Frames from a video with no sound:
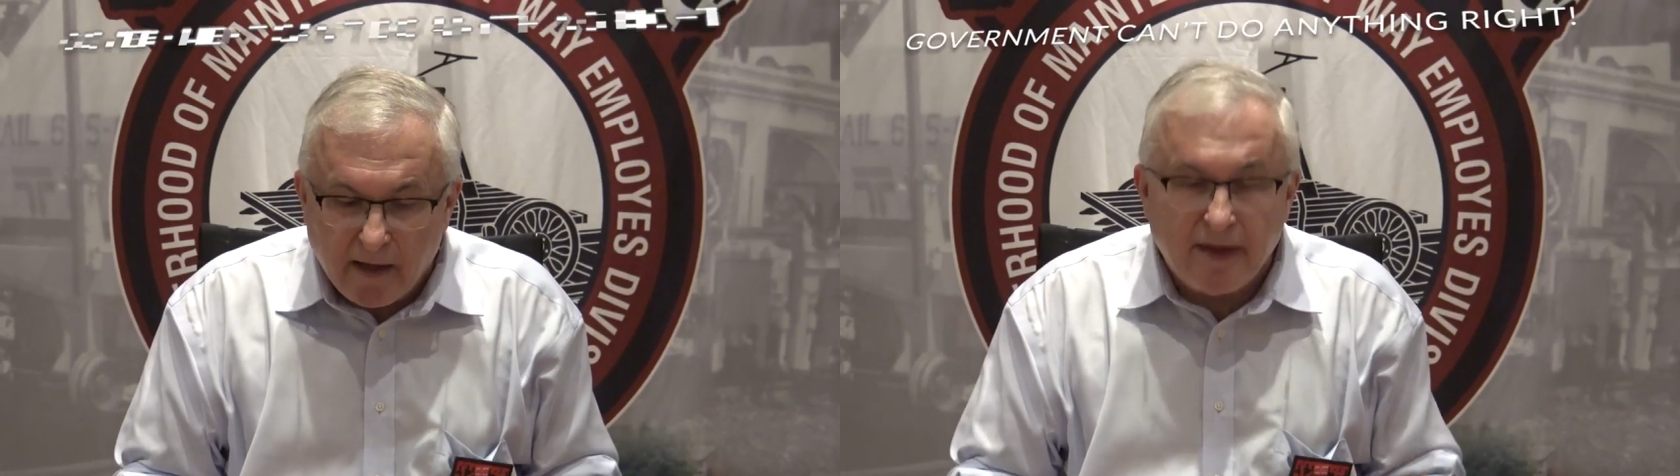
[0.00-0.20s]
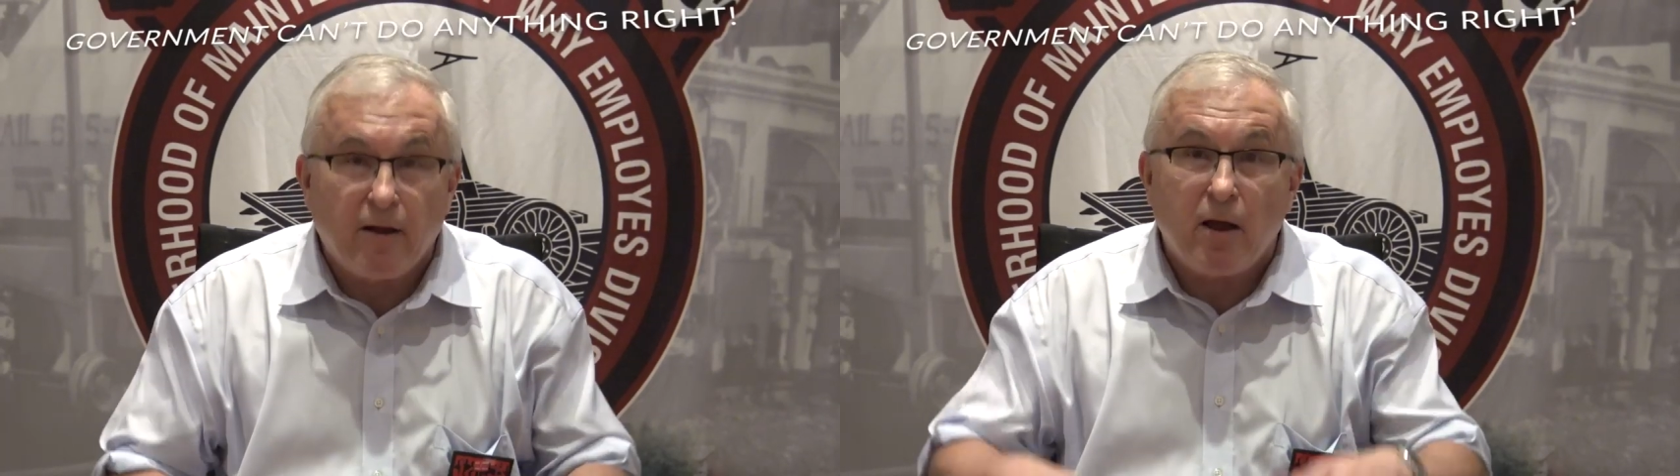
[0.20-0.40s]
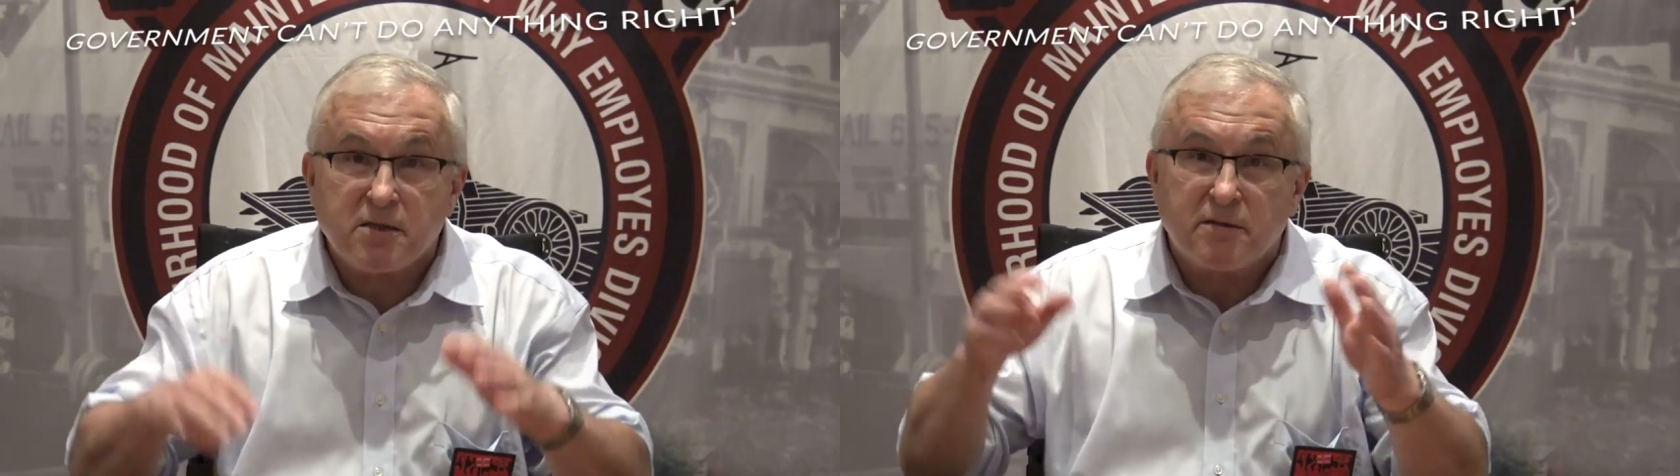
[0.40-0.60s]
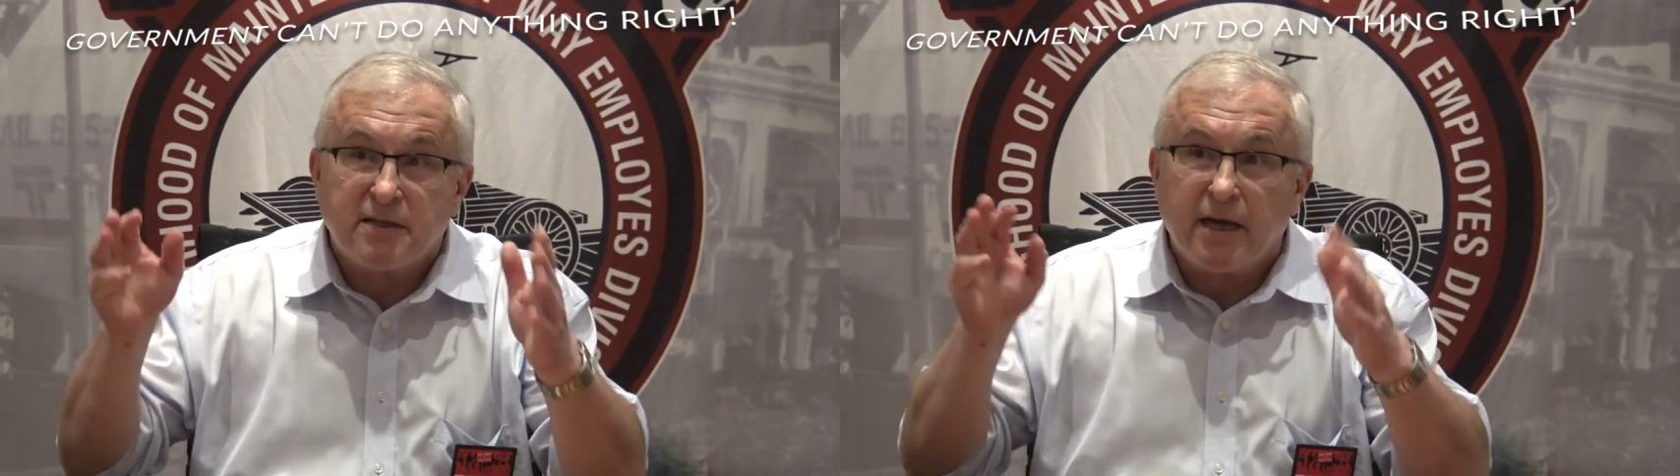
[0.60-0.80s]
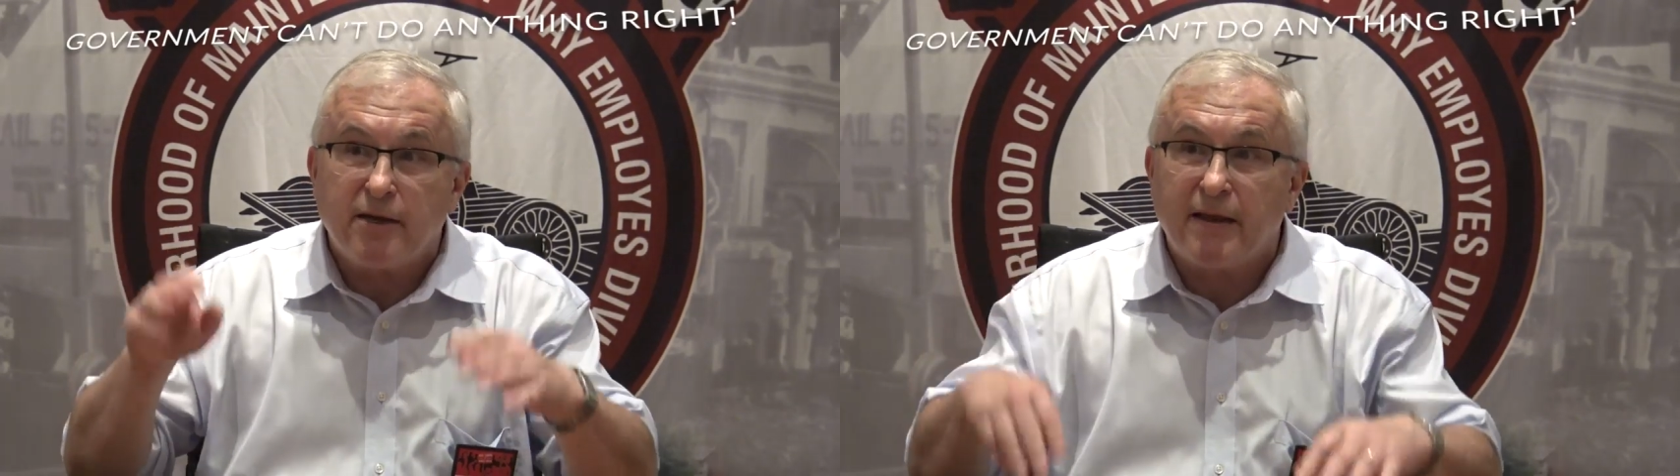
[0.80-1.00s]
They'll also
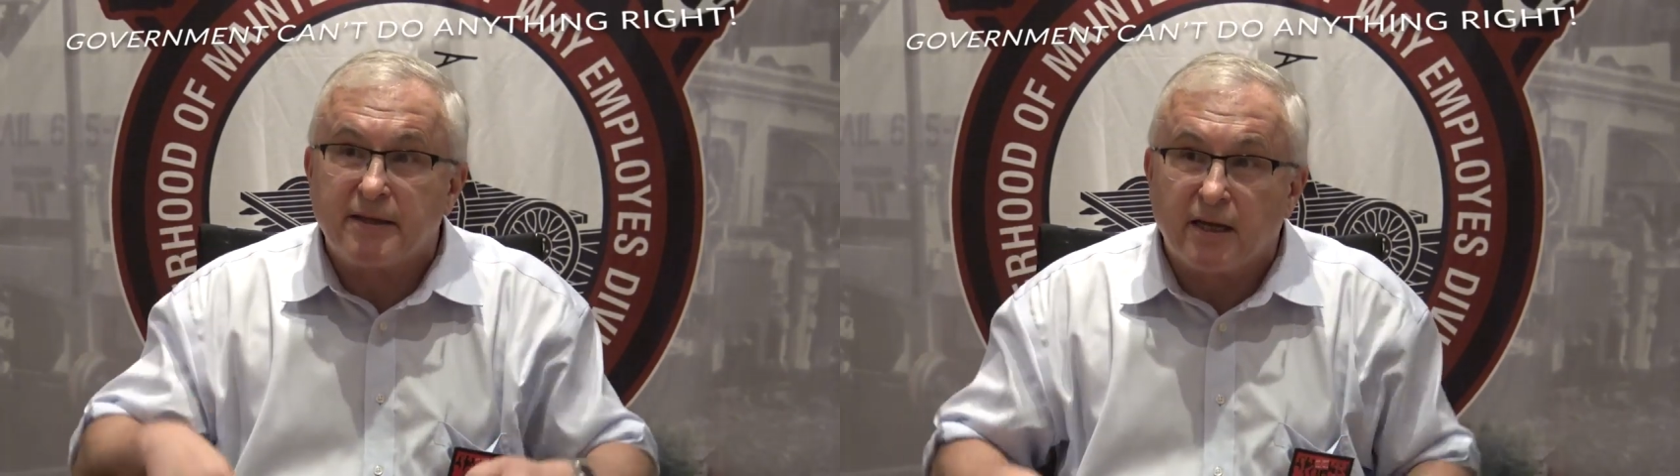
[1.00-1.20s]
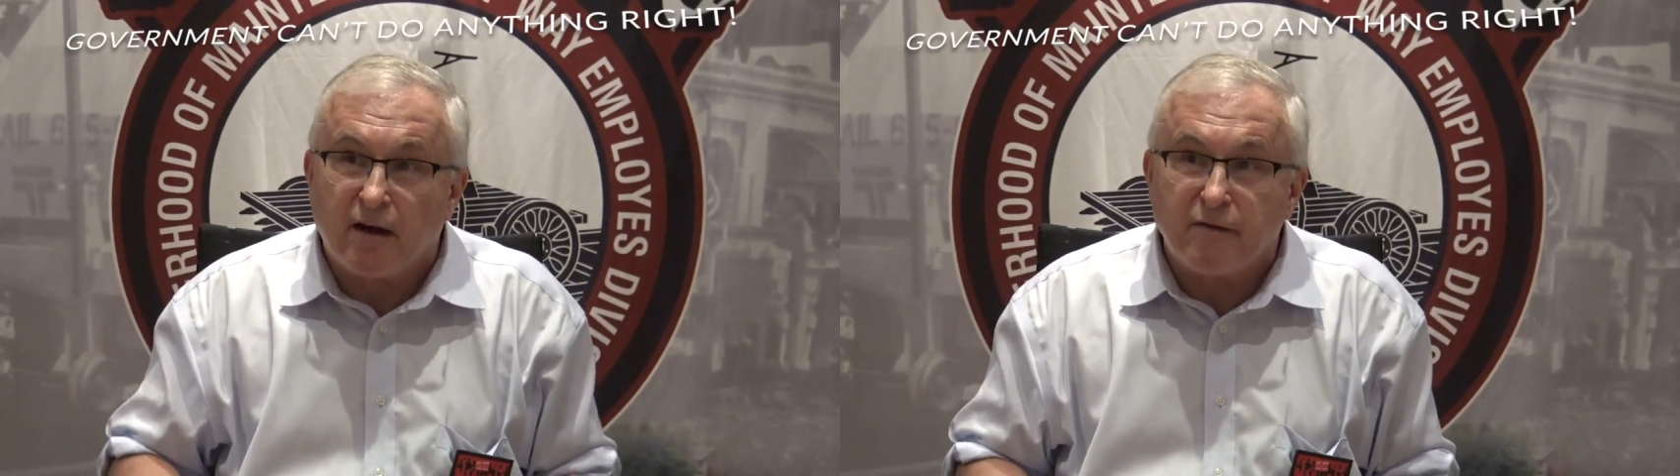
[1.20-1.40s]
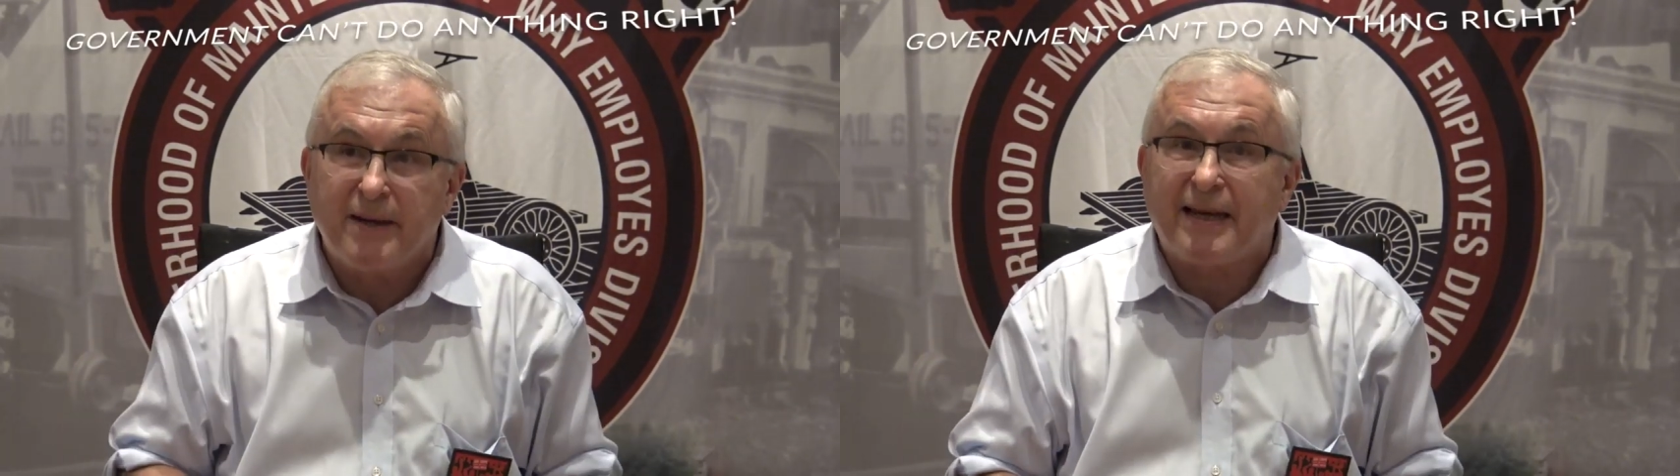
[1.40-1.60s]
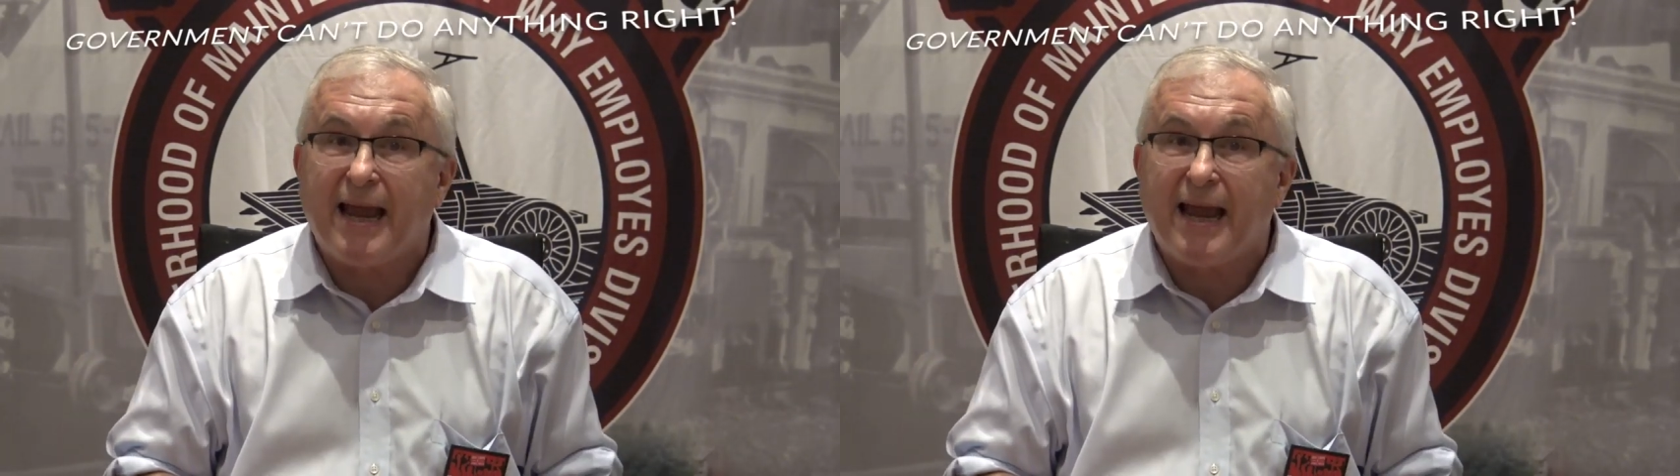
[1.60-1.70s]
tell you that the government